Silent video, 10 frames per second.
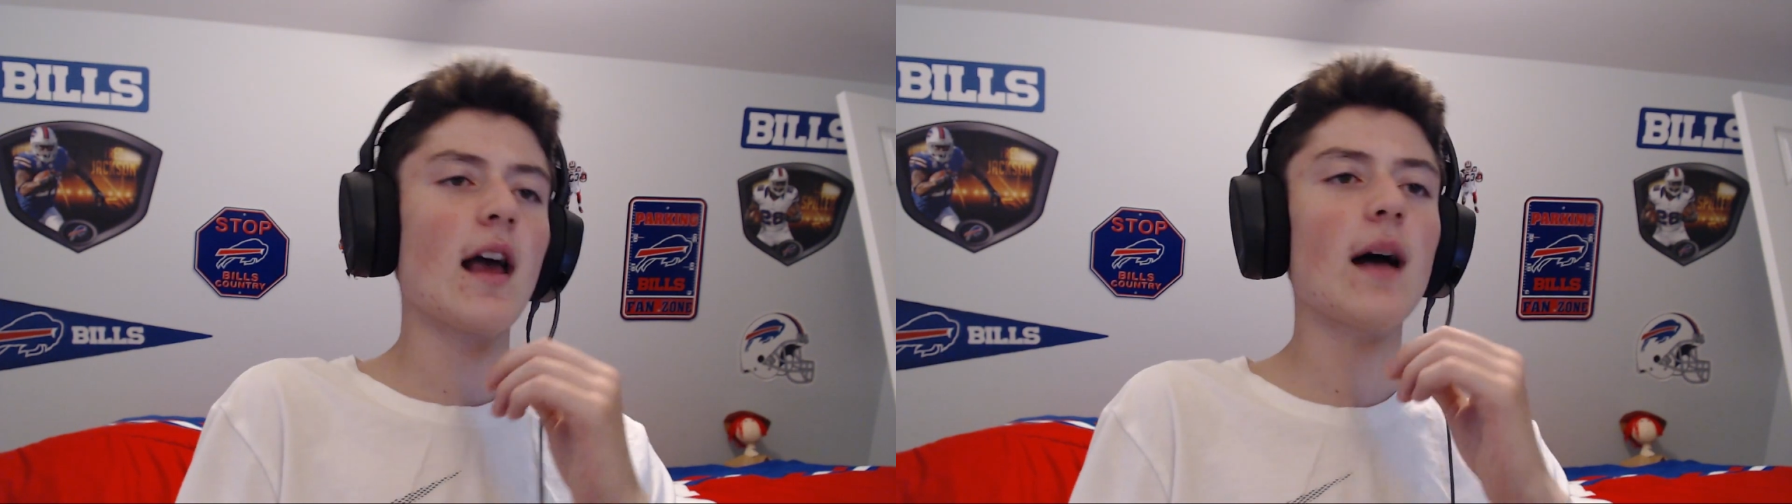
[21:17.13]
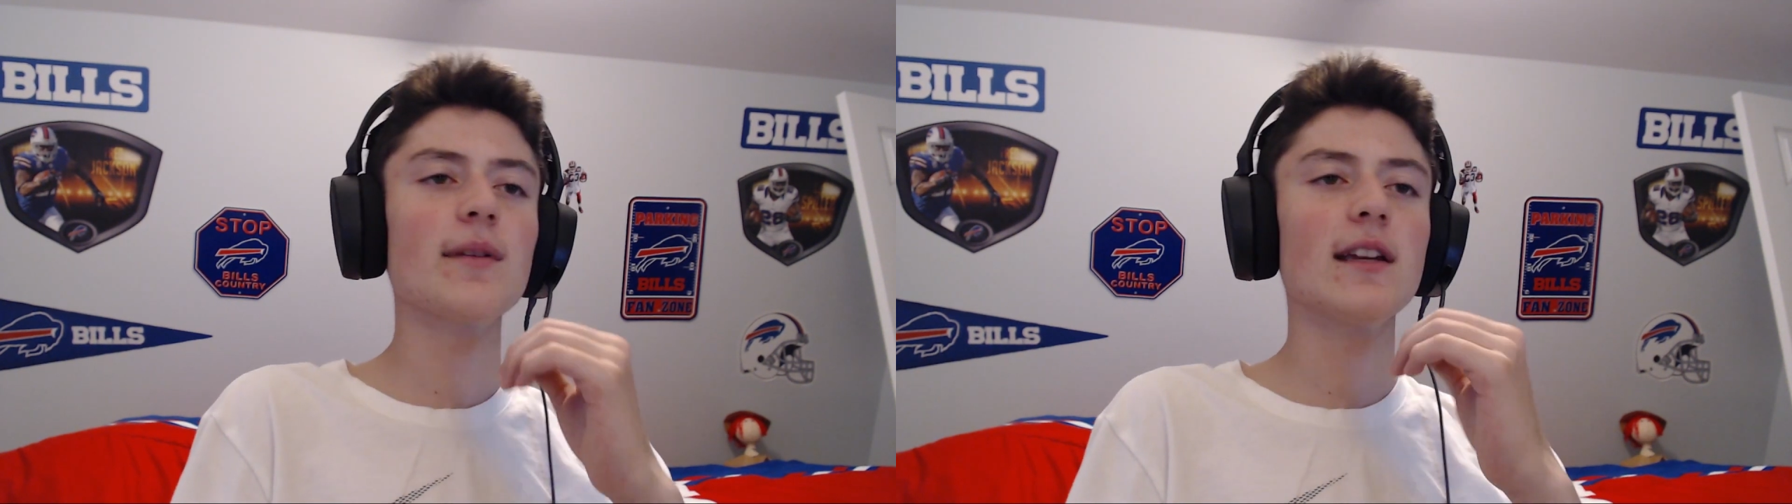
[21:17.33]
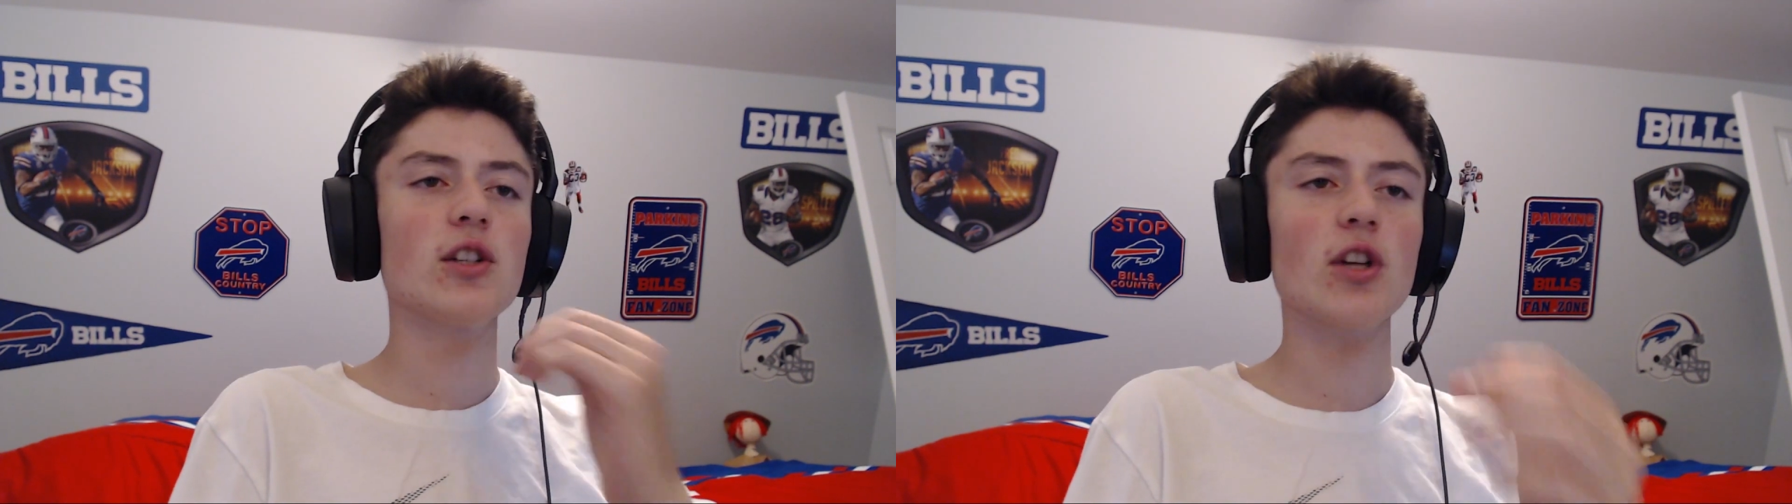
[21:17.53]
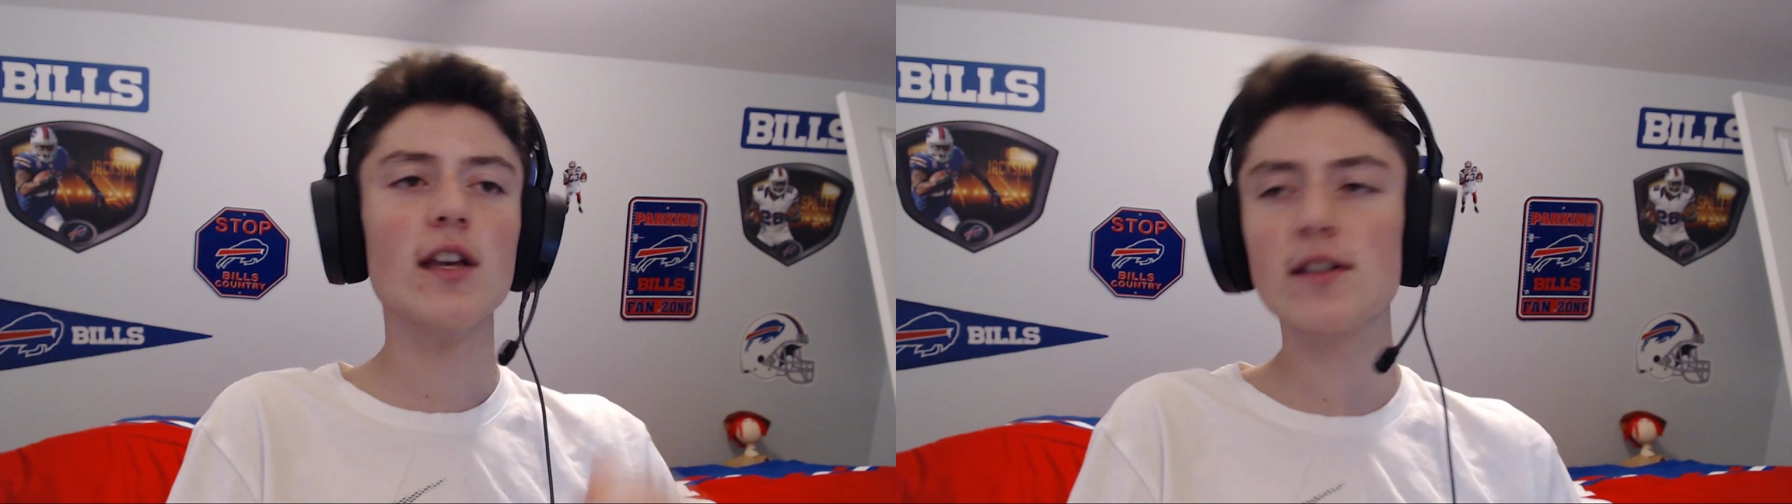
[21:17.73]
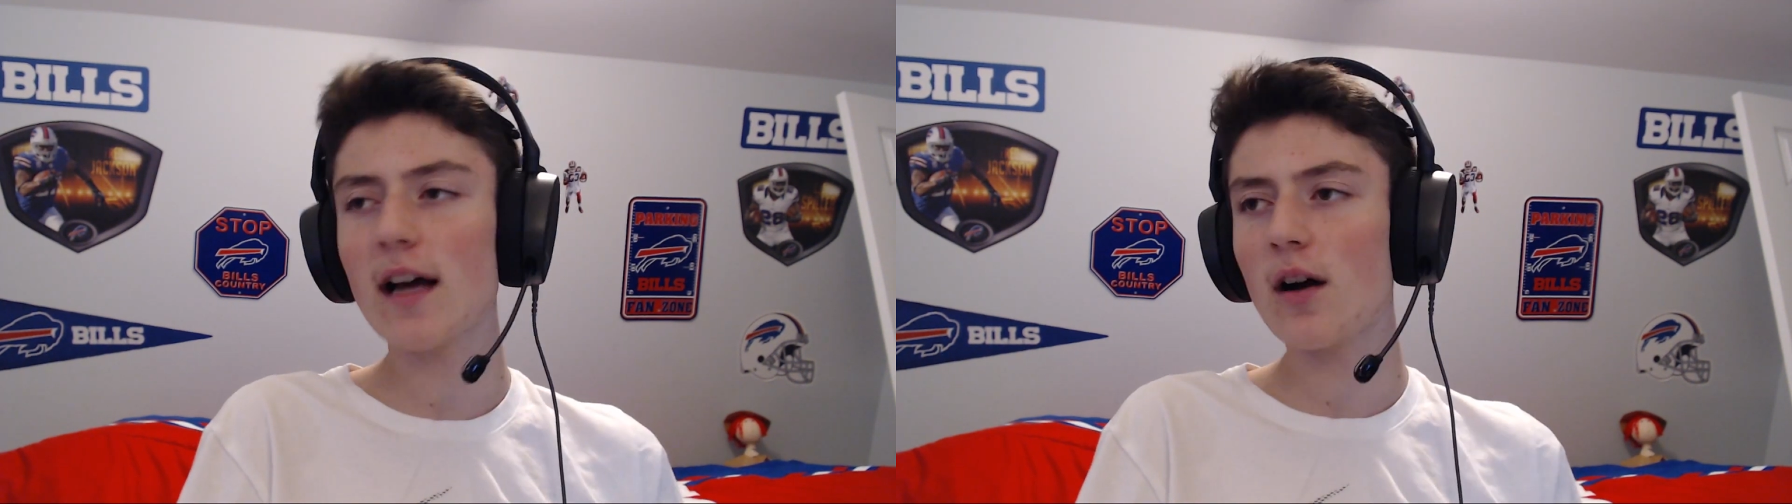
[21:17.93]
I'm getting
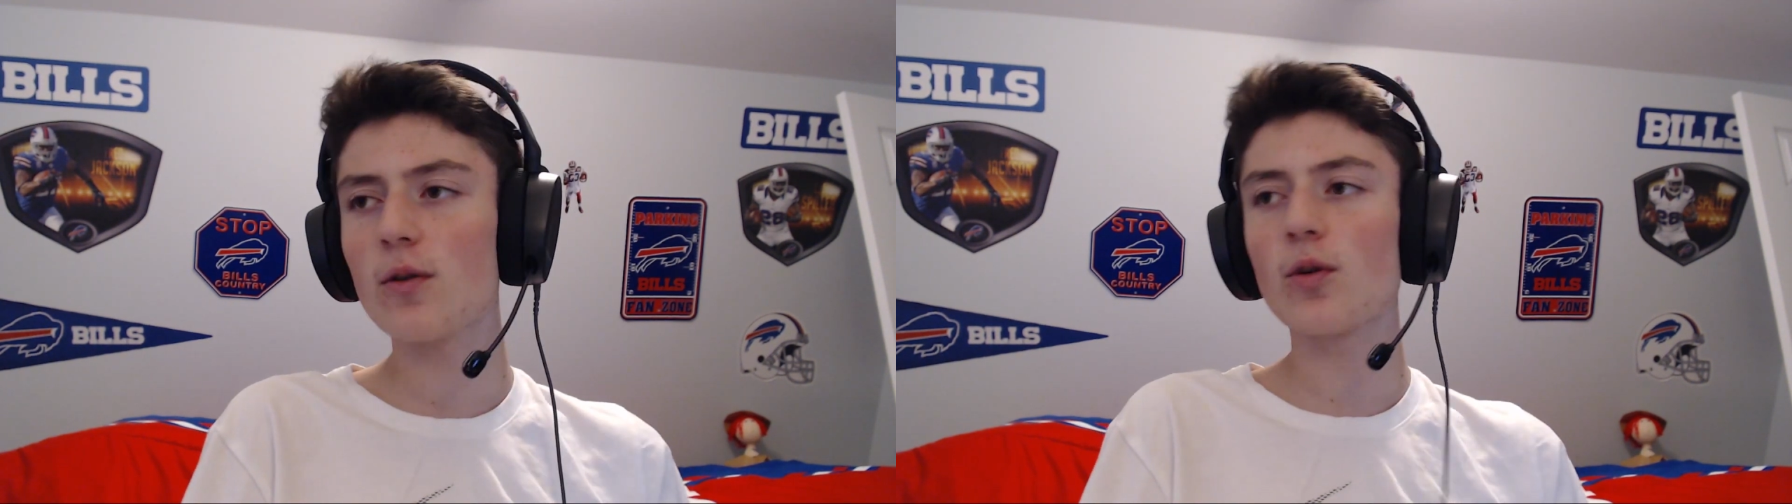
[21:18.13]
chased down,